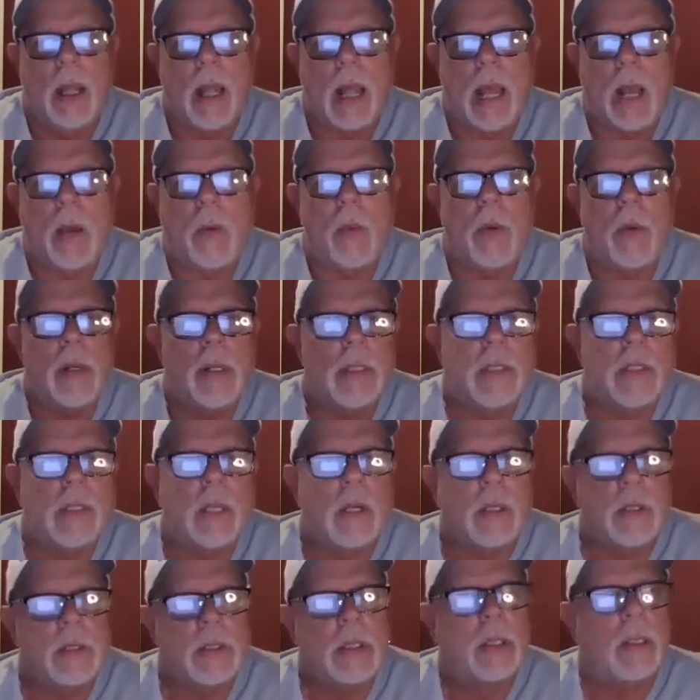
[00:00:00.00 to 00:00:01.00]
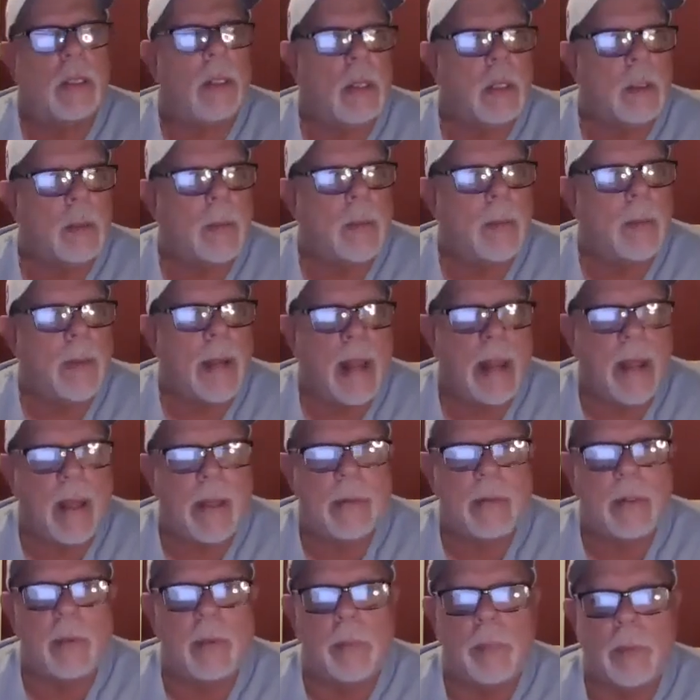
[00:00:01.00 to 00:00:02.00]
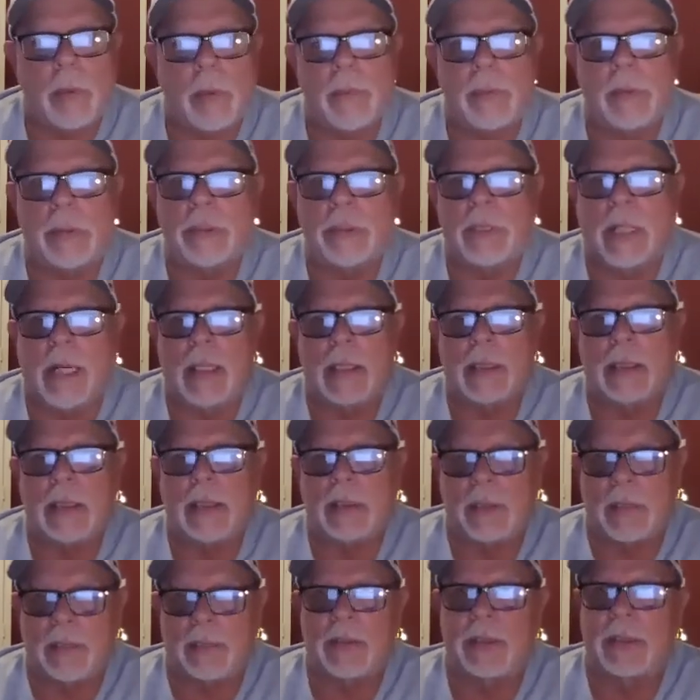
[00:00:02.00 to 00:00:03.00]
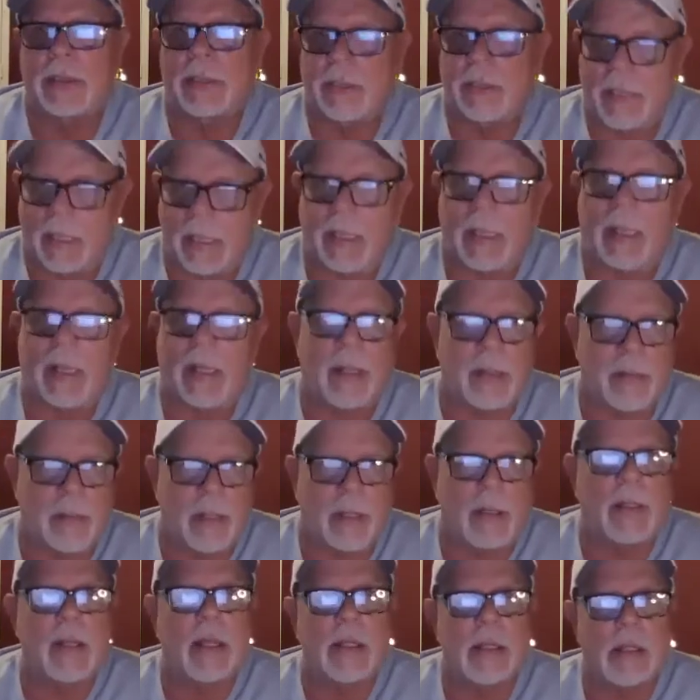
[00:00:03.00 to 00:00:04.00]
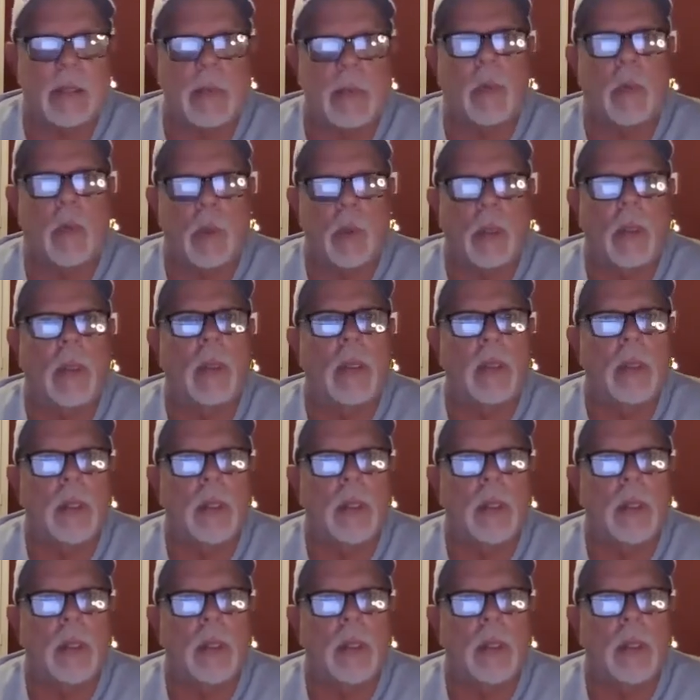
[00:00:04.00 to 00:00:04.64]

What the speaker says: want to talk to you a little bit about how to improve your chances of succeeding. I think that's important.